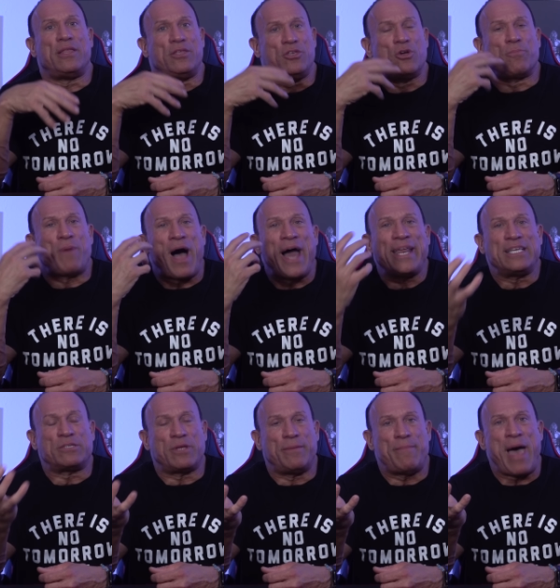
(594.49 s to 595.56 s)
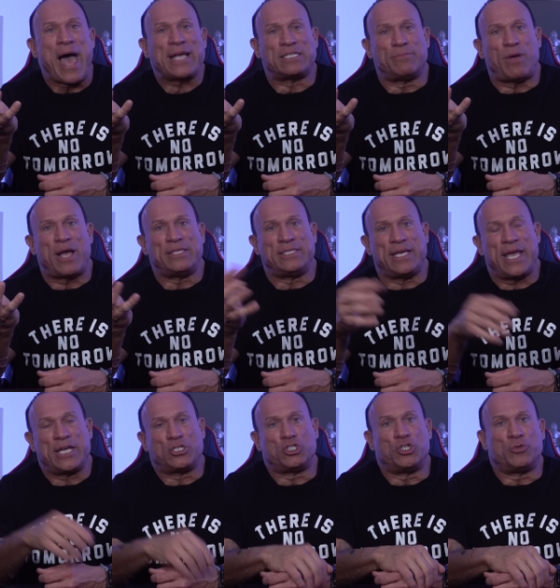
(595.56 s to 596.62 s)
your body is maximizing
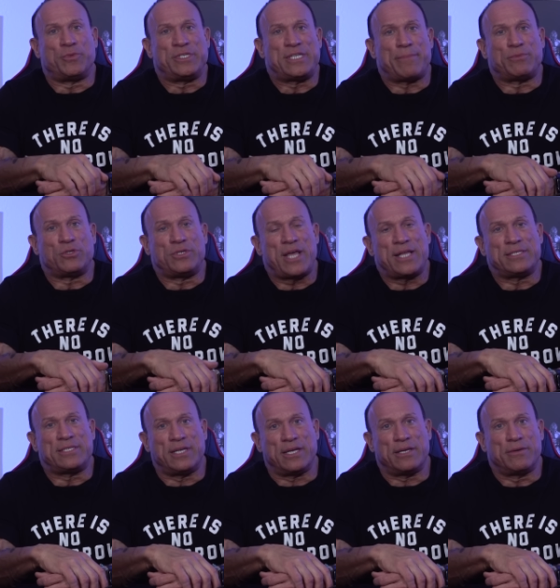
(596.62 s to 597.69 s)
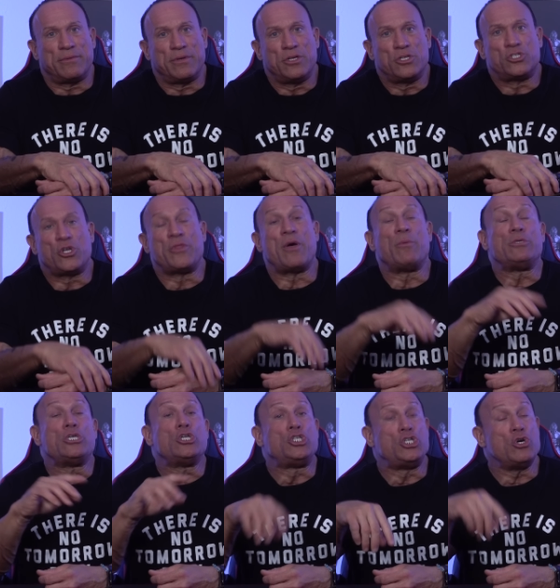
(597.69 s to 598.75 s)
androgen receptor density so that when
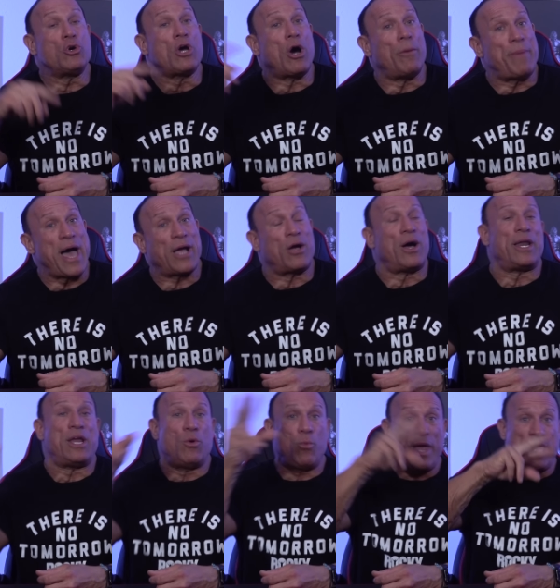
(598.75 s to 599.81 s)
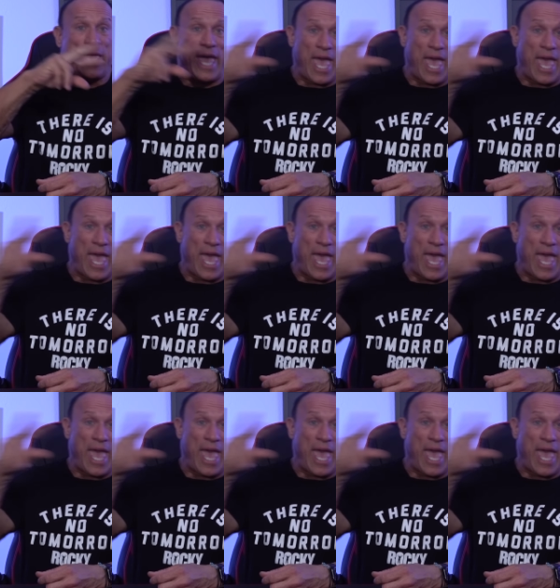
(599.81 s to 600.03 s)
you do go back on at week